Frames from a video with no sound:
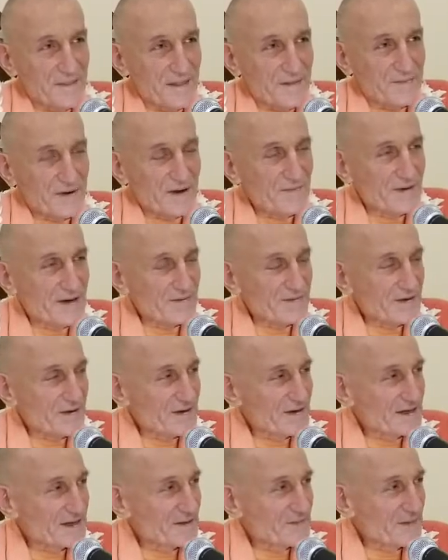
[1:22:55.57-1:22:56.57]
Prabhupada
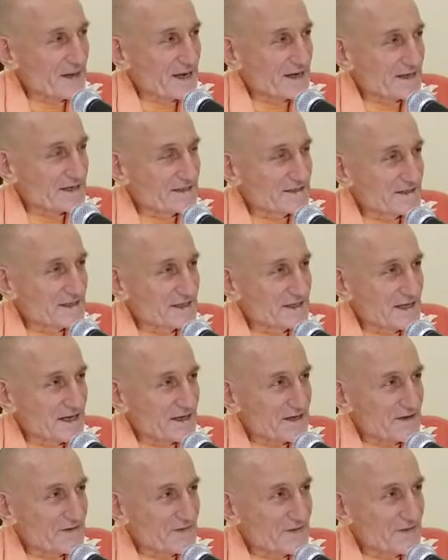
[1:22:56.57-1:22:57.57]
wrote a letter back and said,
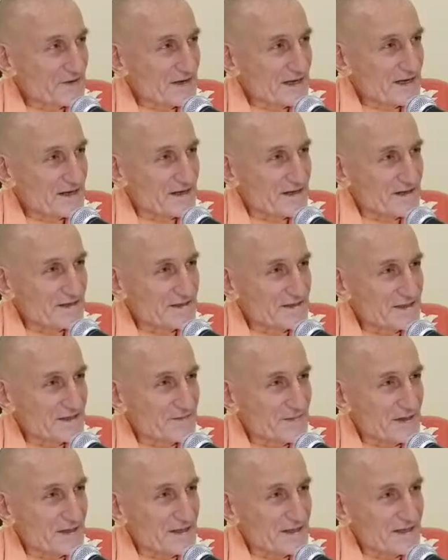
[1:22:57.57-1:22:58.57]
"Thank you for your letter." He
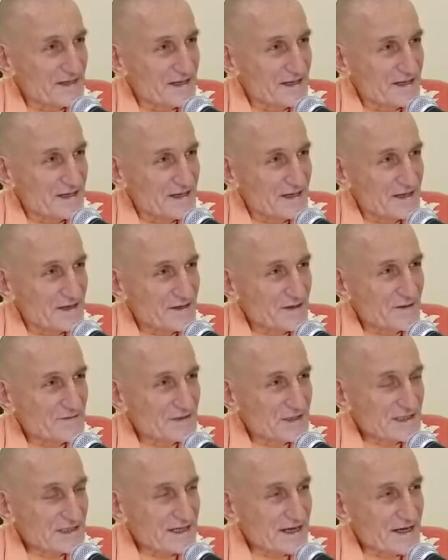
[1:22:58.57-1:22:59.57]
said, "But
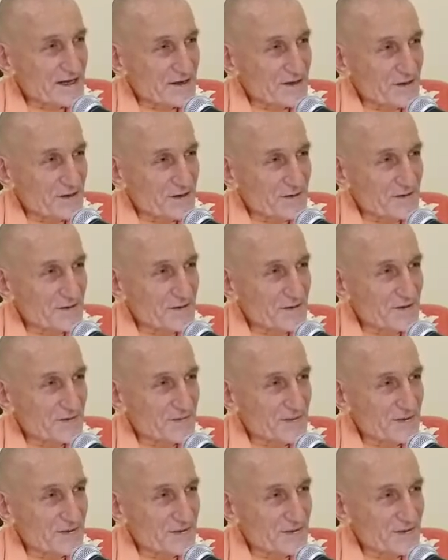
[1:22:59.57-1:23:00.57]
just like you've
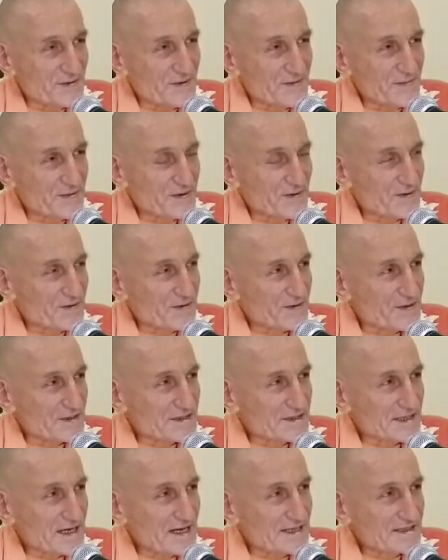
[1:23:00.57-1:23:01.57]
been
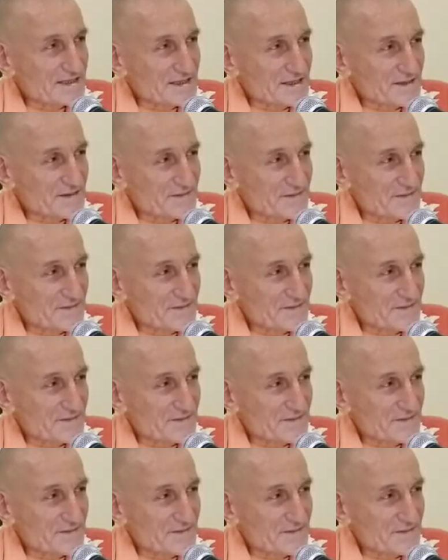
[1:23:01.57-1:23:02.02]
criticizing